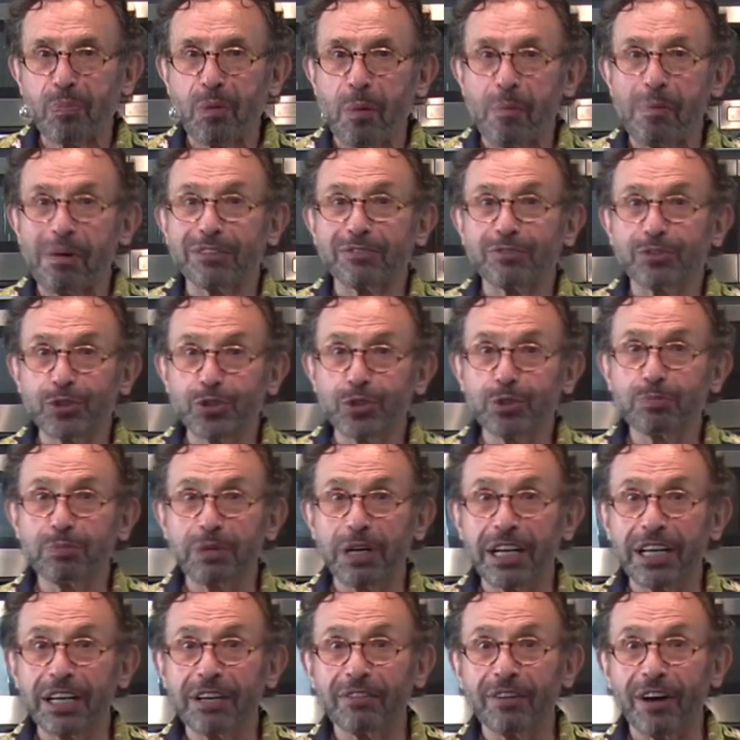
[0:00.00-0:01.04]
But would you
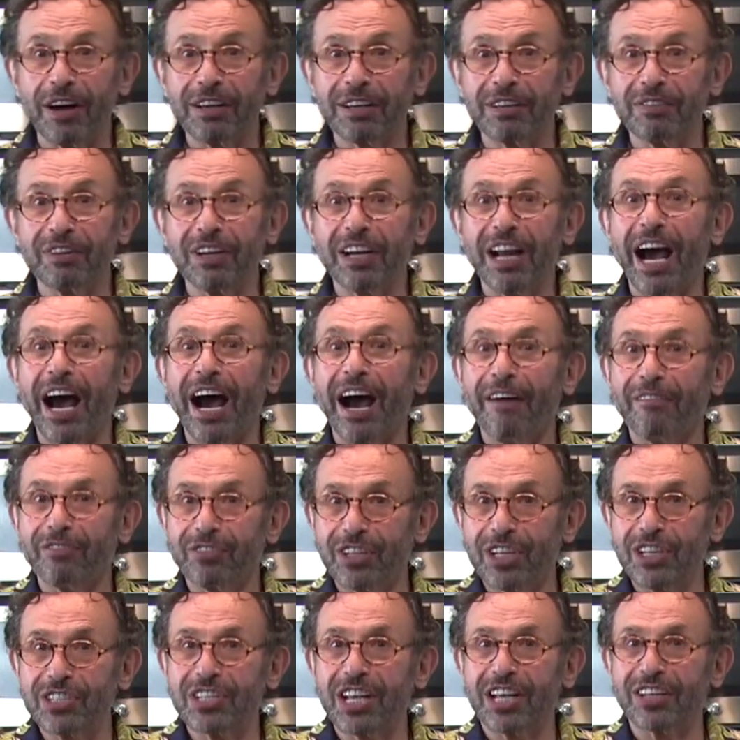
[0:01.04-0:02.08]
believe I even have
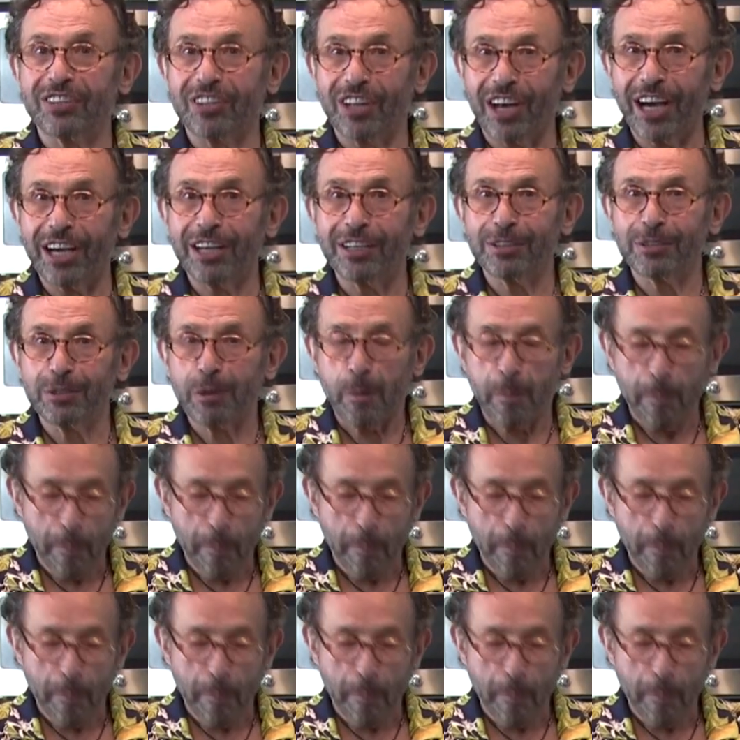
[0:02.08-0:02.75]
this at night?